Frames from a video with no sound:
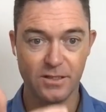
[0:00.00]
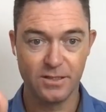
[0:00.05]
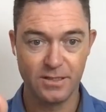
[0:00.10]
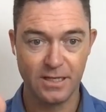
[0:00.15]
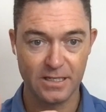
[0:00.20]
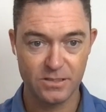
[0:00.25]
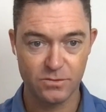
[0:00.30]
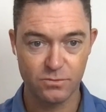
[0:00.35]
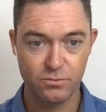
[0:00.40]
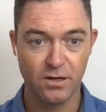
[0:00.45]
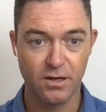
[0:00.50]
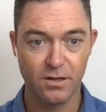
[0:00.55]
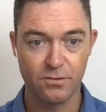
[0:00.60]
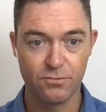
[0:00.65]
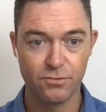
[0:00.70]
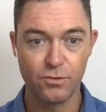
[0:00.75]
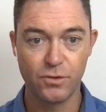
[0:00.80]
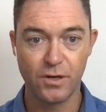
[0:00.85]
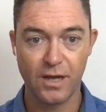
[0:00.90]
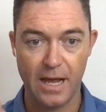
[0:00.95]
And that's one of the
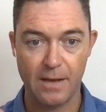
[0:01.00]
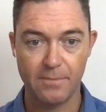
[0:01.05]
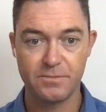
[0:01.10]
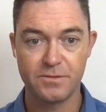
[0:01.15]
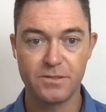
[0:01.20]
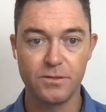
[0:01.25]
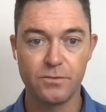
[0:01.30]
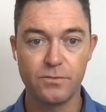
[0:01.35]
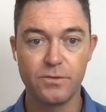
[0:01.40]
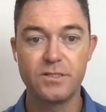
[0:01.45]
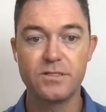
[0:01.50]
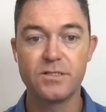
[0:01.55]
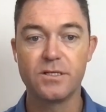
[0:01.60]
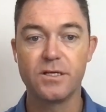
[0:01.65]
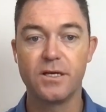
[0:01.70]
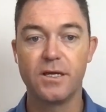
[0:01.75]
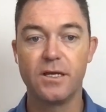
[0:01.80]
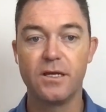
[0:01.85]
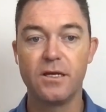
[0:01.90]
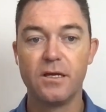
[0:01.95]
real gaps that we
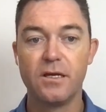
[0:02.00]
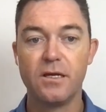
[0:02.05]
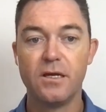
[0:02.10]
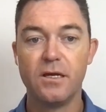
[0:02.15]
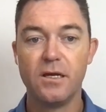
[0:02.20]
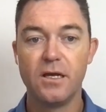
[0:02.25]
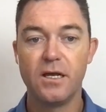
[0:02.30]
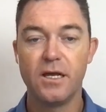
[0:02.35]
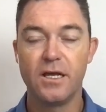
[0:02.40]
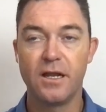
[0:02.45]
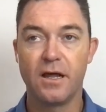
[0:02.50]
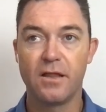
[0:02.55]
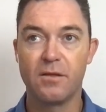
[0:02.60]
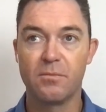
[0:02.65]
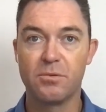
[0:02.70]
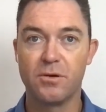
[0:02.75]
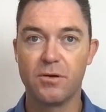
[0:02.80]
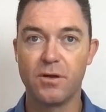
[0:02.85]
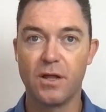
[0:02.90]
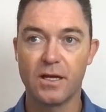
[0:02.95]
see in other
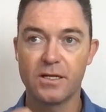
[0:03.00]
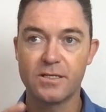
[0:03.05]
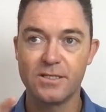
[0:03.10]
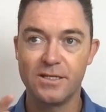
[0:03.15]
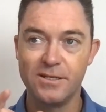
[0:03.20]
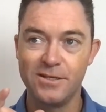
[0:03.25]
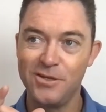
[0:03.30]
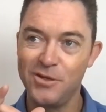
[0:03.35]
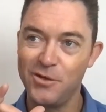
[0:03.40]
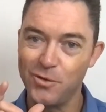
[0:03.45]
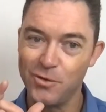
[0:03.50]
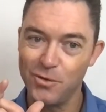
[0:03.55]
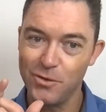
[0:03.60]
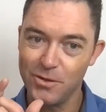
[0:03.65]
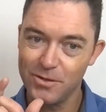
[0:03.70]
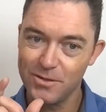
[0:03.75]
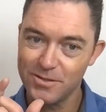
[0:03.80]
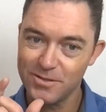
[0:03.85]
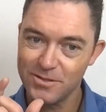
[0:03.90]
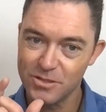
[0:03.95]
products. And
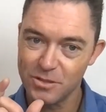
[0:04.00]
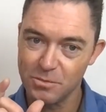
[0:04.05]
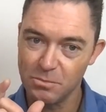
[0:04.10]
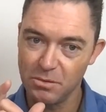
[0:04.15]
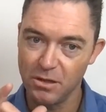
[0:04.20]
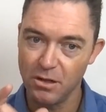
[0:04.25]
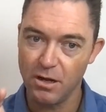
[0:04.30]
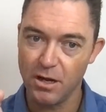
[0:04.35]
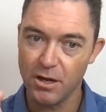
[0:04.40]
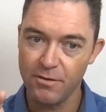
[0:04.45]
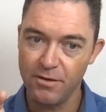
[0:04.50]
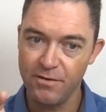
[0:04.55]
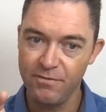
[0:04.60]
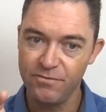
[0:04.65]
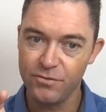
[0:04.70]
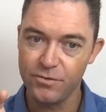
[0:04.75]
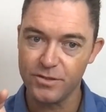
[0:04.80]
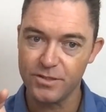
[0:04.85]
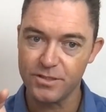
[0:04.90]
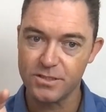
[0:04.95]
your supplier
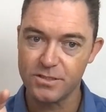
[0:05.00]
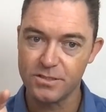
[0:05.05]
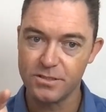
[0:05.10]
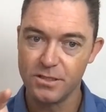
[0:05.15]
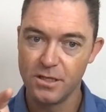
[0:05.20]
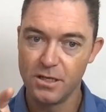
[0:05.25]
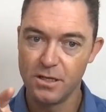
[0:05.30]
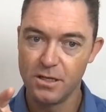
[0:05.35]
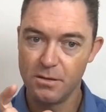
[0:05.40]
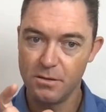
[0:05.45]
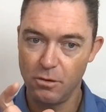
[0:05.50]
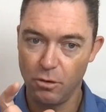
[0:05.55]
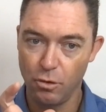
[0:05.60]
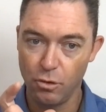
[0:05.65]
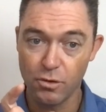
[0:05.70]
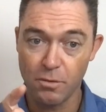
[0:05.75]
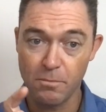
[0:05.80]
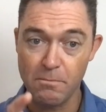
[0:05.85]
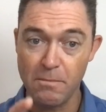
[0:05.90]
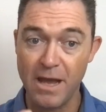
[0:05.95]
invoice
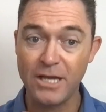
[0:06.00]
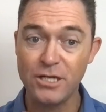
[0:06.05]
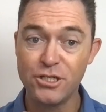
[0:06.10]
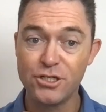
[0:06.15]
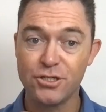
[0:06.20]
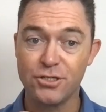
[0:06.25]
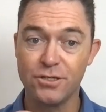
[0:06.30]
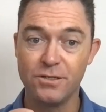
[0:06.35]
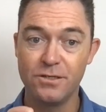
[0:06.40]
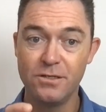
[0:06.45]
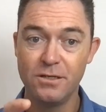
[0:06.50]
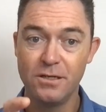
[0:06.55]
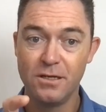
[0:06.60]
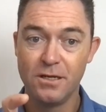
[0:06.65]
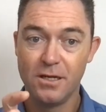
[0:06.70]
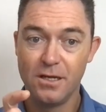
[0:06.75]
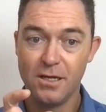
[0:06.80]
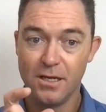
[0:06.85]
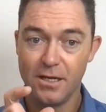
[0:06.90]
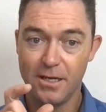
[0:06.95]
automation
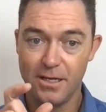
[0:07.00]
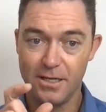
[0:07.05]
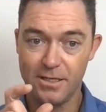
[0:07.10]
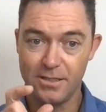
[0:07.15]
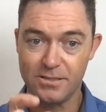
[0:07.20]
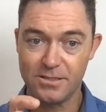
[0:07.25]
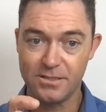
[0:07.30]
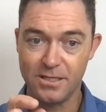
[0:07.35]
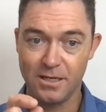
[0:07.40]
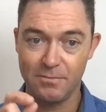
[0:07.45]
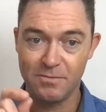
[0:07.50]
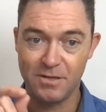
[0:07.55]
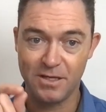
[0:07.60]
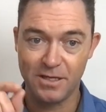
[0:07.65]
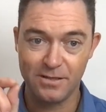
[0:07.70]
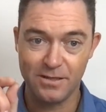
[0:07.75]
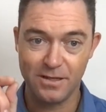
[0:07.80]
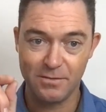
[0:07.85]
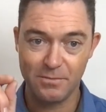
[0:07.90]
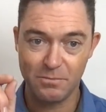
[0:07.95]
is
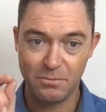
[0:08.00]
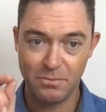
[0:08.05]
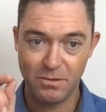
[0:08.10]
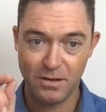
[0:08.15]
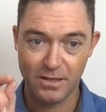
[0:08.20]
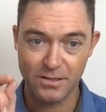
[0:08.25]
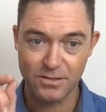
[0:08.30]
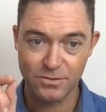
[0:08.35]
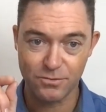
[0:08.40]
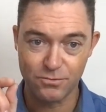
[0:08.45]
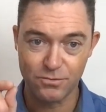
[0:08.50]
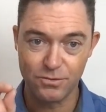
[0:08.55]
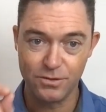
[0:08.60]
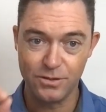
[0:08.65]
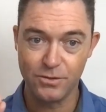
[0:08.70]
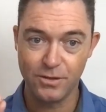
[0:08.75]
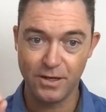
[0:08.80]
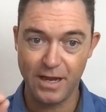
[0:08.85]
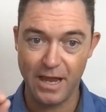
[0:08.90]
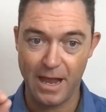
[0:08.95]
something that plugs a
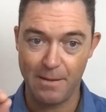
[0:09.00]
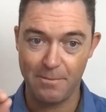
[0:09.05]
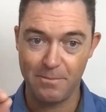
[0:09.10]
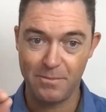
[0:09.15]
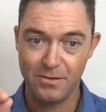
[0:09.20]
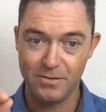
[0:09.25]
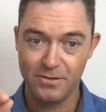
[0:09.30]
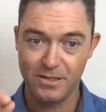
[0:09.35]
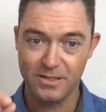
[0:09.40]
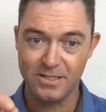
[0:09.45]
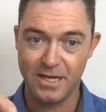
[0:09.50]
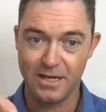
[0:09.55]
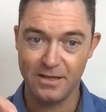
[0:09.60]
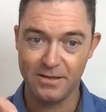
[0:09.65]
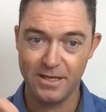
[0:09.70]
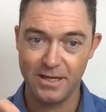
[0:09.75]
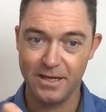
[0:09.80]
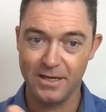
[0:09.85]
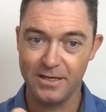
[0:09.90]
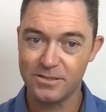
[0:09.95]
real gap that's out
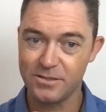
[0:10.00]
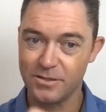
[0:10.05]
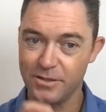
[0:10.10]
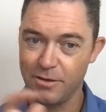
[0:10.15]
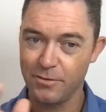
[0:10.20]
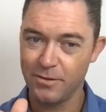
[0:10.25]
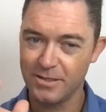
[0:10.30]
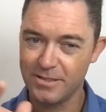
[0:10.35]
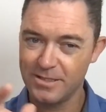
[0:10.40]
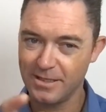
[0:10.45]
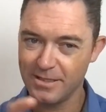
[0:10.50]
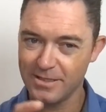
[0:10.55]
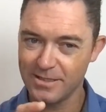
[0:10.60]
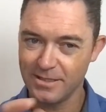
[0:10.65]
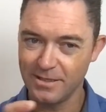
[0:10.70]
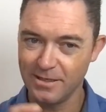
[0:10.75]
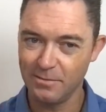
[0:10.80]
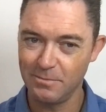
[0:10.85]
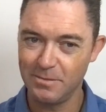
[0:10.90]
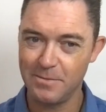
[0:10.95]
there. So you want to tell us a
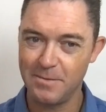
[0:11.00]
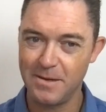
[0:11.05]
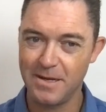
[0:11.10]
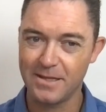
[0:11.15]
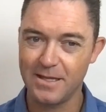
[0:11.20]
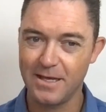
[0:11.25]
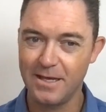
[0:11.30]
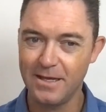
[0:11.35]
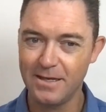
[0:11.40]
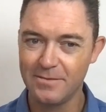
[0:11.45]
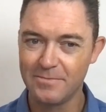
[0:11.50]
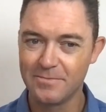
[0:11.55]
little bit about that?